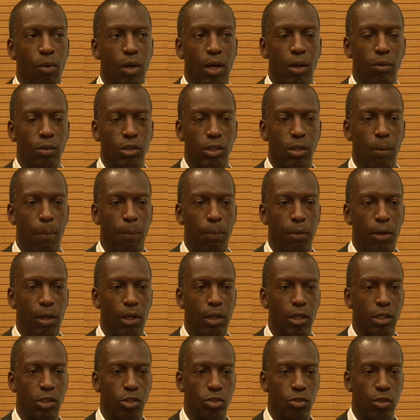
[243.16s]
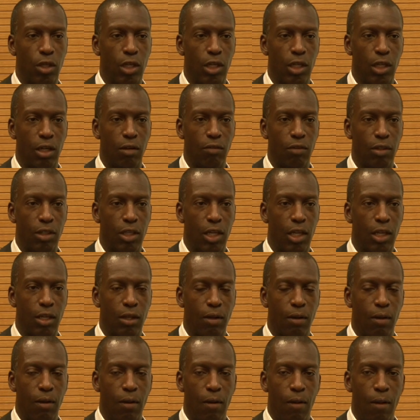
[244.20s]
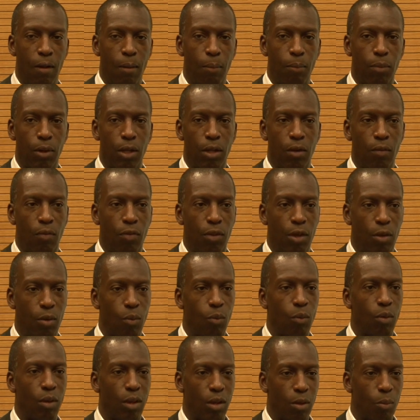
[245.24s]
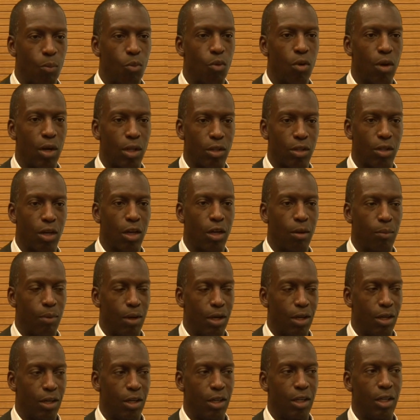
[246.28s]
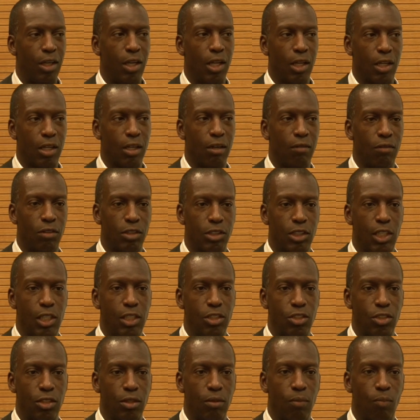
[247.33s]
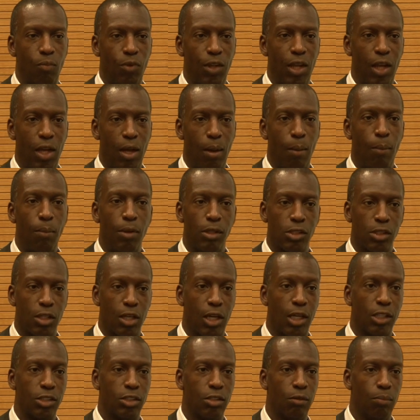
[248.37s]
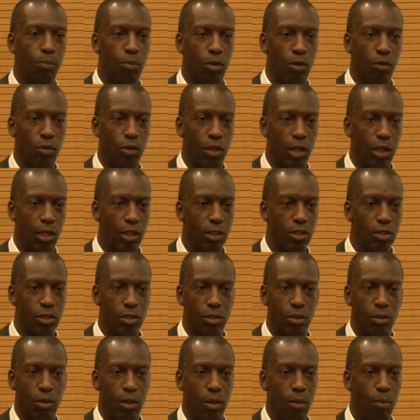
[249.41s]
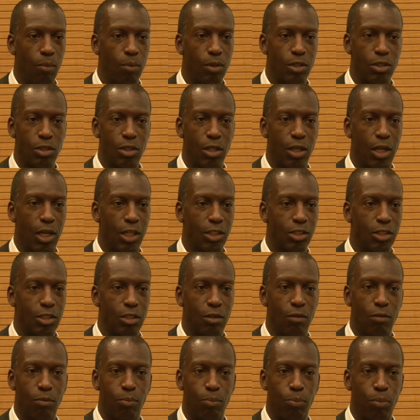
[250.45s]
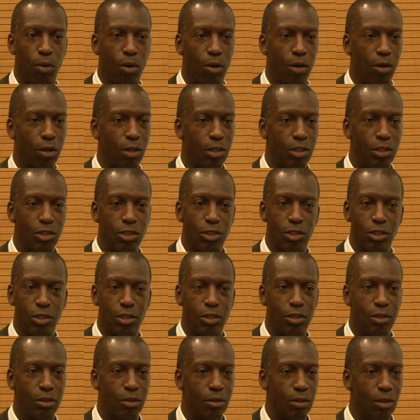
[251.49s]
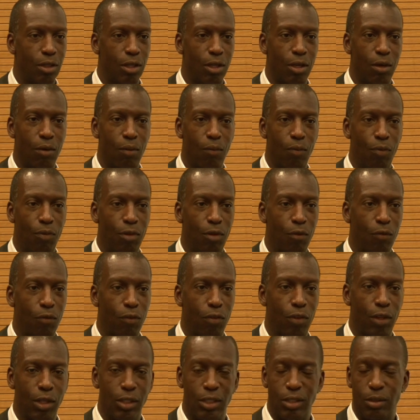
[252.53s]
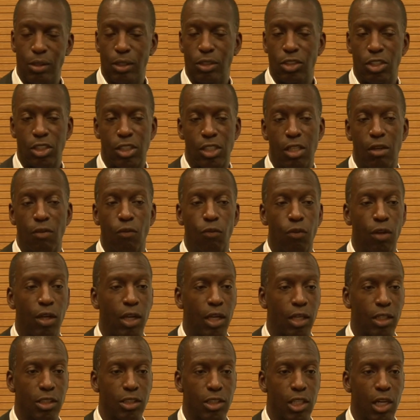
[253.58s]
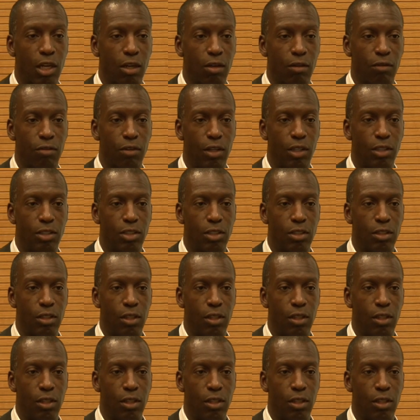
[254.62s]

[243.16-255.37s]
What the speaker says: I was competing and training every day. But then the more I thought about it in that conversation, yeah, I missed lots of birthdays. I missed lots of parties and, different things. It just didn't feel like a sacrifice.